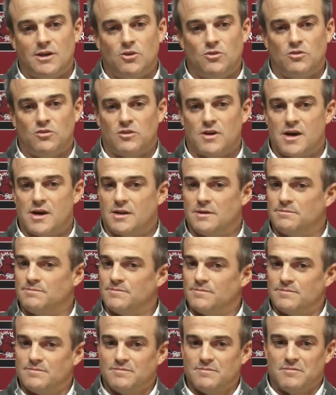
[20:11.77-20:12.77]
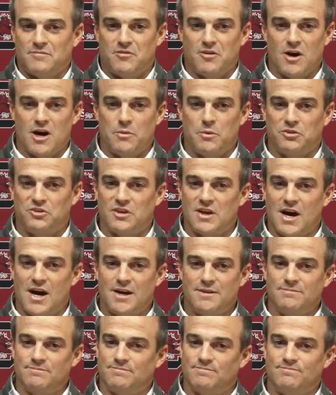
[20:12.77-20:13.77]
you just kind of figure out what you
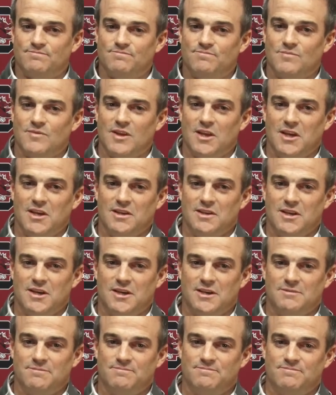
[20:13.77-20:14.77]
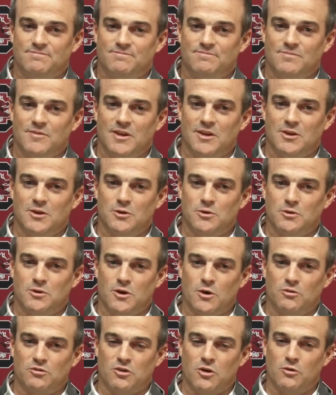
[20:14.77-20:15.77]
got and go
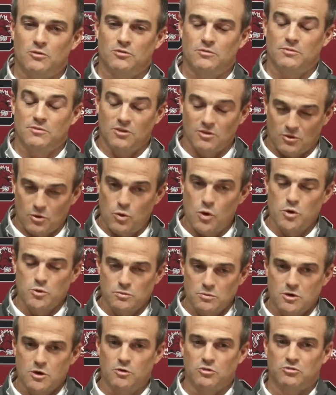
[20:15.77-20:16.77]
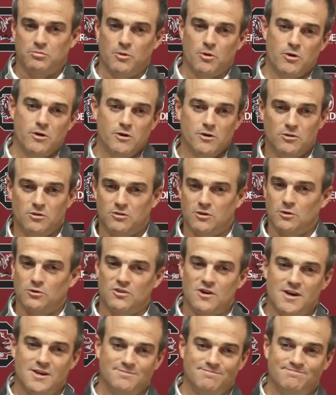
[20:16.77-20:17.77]
to quote Coach Spurrier, just go
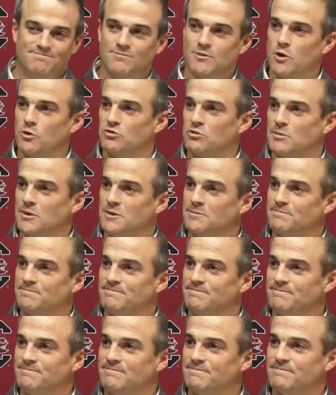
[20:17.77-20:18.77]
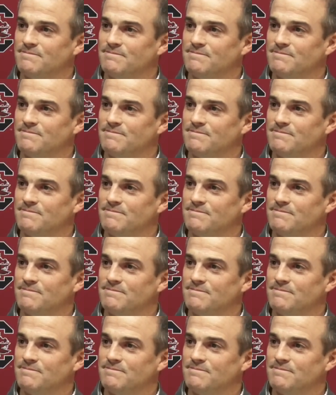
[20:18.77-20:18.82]
try and coach them up.